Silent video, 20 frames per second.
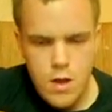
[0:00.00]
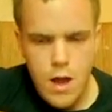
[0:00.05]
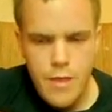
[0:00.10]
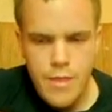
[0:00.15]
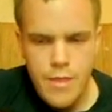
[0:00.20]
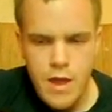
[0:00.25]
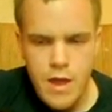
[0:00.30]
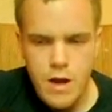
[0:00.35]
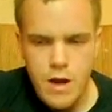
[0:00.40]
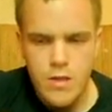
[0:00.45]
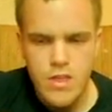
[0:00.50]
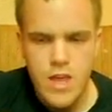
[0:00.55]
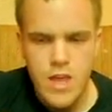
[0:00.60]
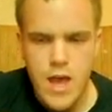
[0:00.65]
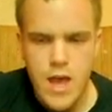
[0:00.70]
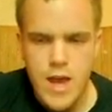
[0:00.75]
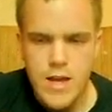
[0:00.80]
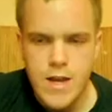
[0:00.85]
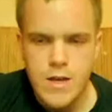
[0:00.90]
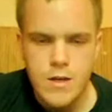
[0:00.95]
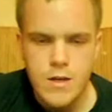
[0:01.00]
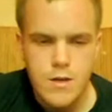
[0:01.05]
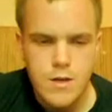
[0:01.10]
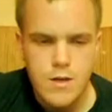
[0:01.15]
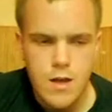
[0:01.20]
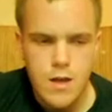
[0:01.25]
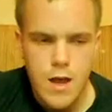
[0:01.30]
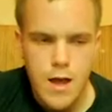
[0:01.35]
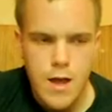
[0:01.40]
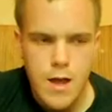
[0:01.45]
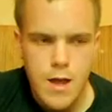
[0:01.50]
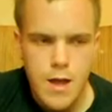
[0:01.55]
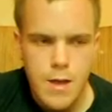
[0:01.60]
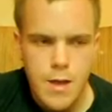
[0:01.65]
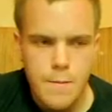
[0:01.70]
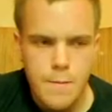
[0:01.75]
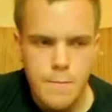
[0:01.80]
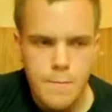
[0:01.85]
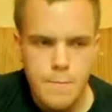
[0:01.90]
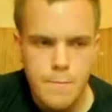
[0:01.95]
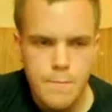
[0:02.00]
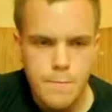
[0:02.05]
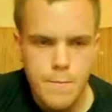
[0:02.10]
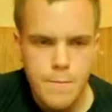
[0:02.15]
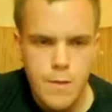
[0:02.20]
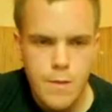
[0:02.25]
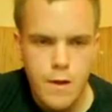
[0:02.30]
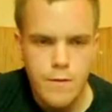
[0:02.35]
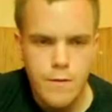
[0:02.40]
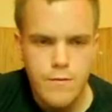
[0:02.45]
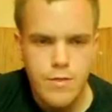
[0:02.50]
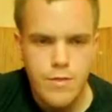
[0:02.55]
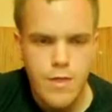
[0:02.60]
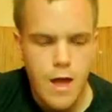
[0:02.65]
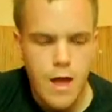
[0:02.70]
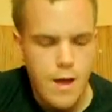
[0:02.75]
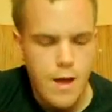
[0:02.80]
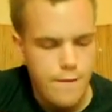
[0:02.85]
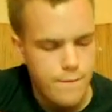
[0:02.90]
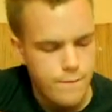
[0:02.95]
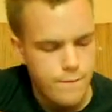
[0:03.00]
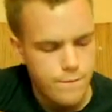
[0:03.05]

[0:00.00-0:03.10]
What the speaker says: And then at the end of that